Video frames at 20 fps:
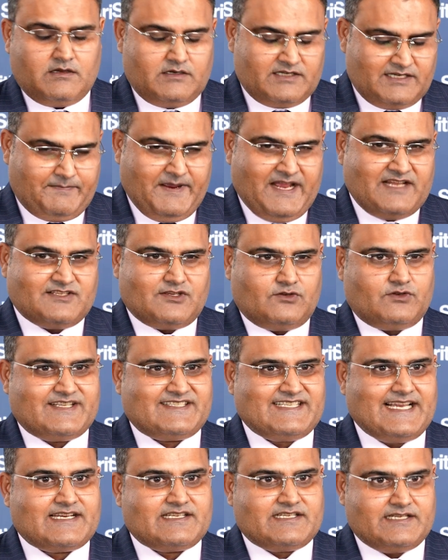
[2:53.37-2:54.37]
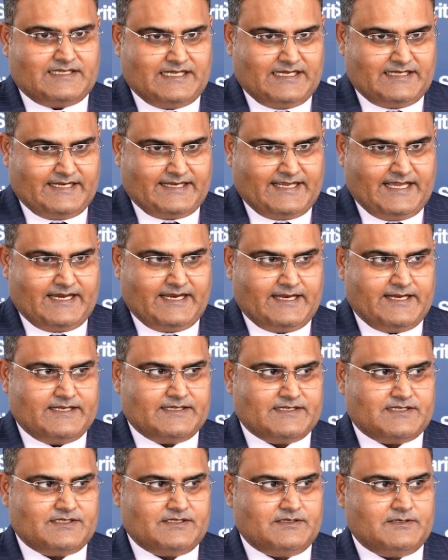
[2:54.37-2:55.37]
Depends on the sector that they're getting
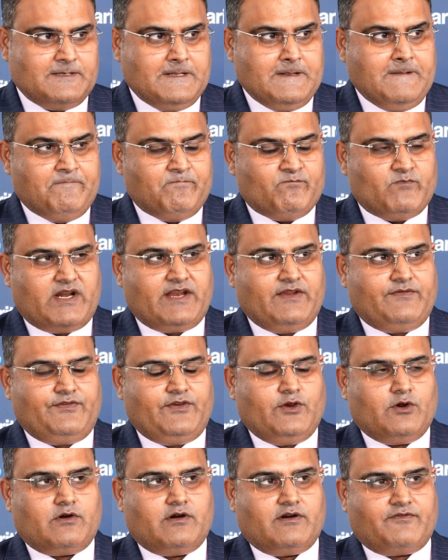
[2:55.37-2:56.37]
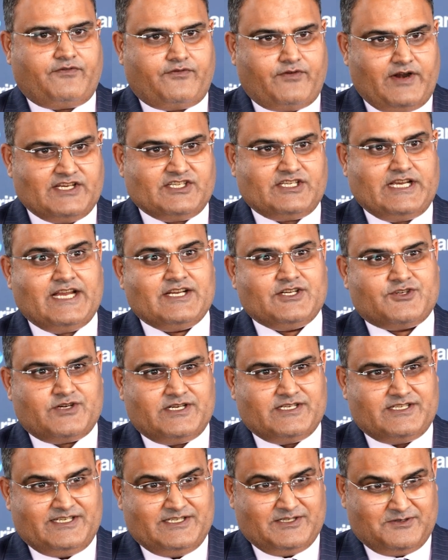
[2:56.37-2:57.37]
into. But if you're a fresh
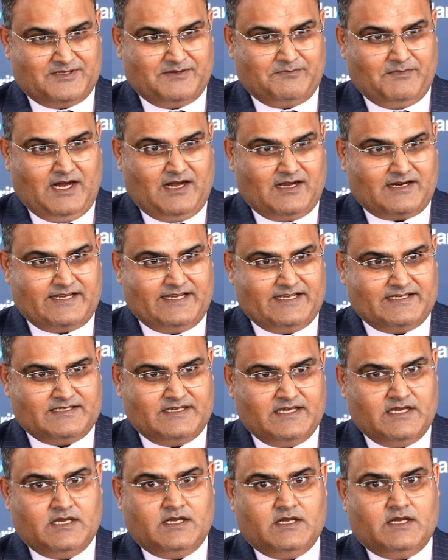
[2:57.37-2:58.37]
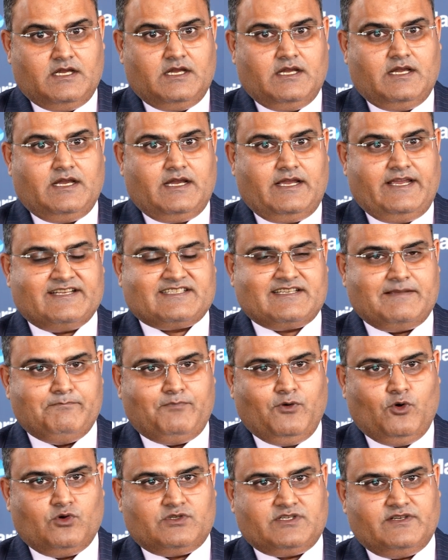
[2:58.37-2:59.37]
entrant into the market, it's
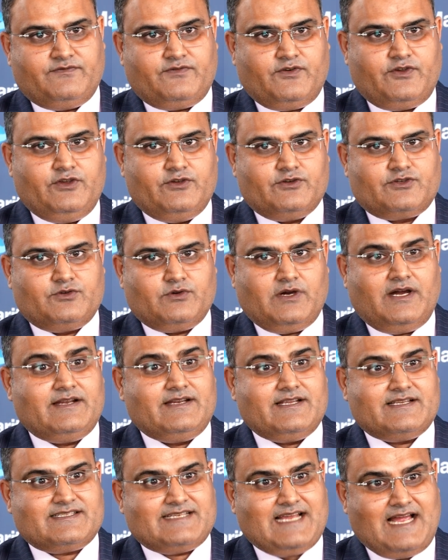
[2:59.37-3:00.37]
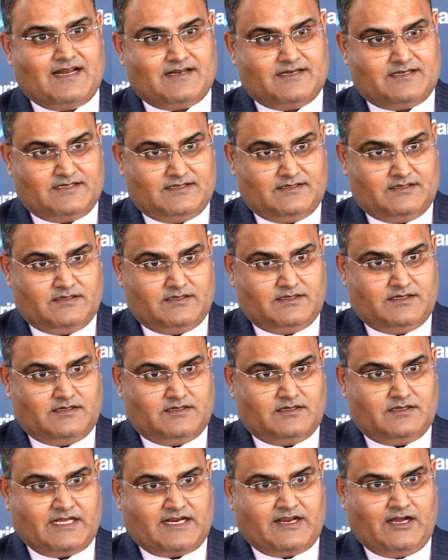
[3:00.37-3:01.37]
important for you to understand
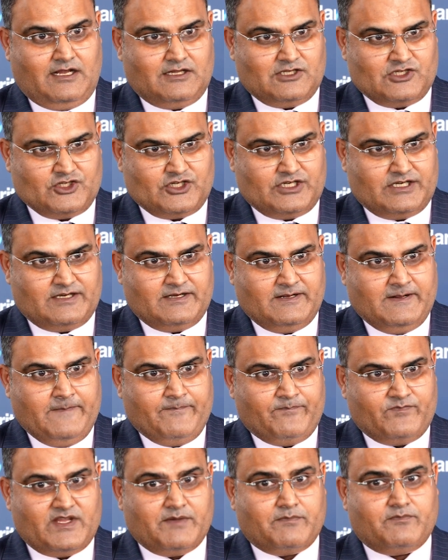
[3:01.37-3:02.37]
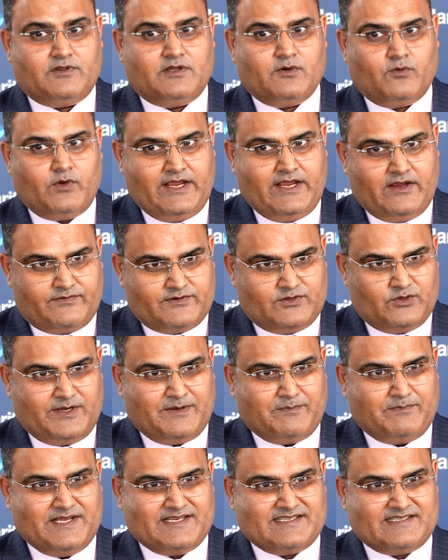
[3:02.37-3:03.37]
the culture, the of
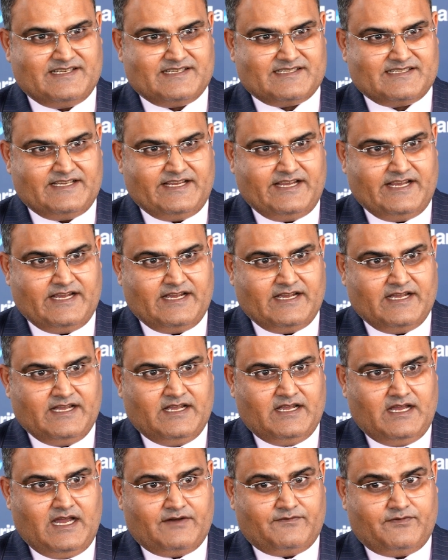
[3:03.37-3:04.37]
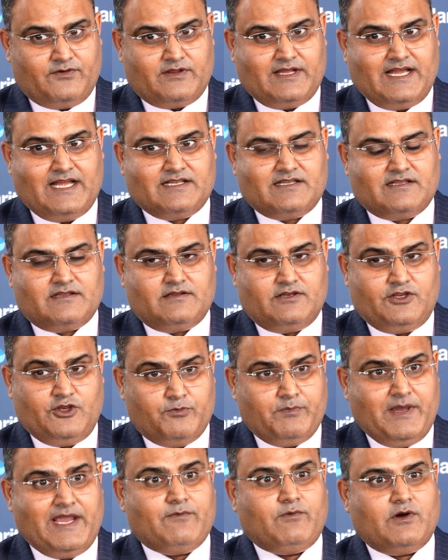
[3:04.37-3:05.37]
doing business here. And for that, you
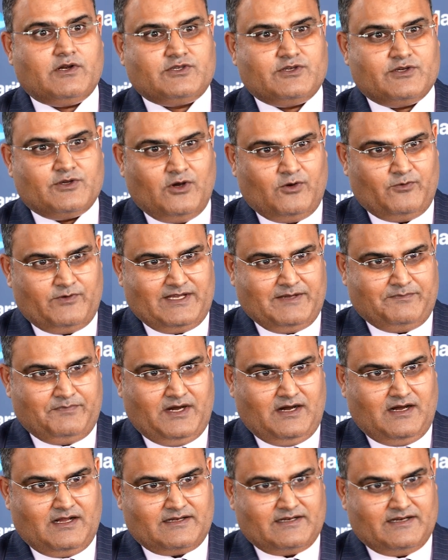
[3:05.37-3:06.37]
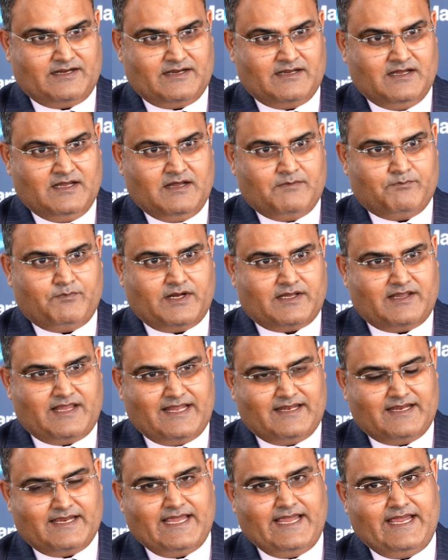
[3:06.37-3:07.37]
may want to go with a partner. But
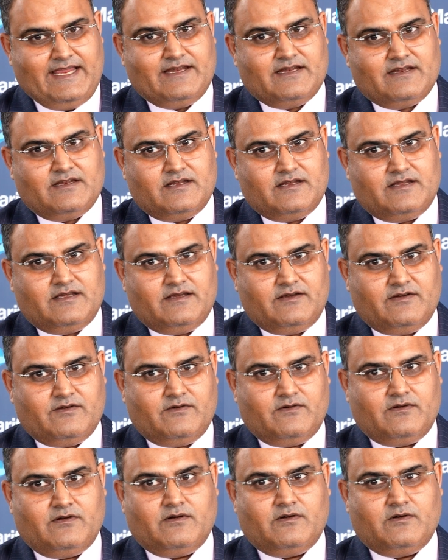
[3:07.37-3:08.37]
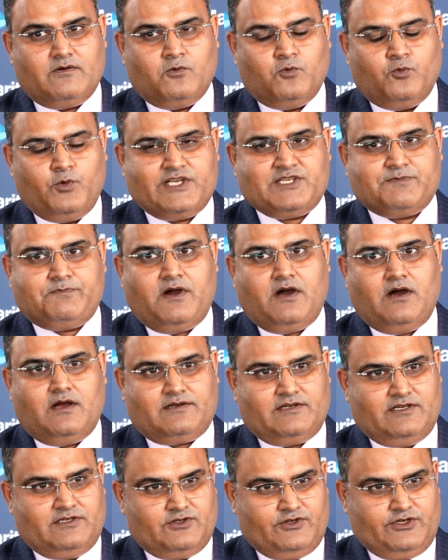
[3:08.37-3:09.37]
then again, which
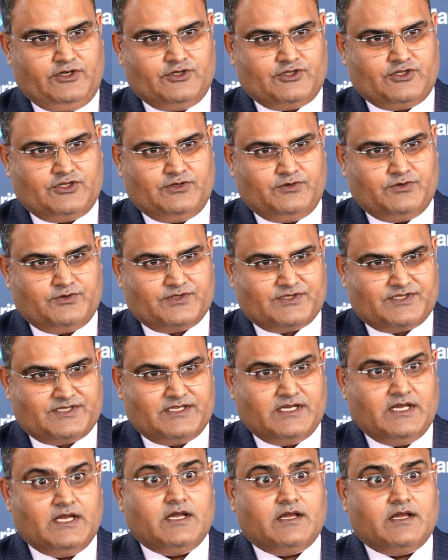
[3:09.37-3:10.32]
partner do you choose?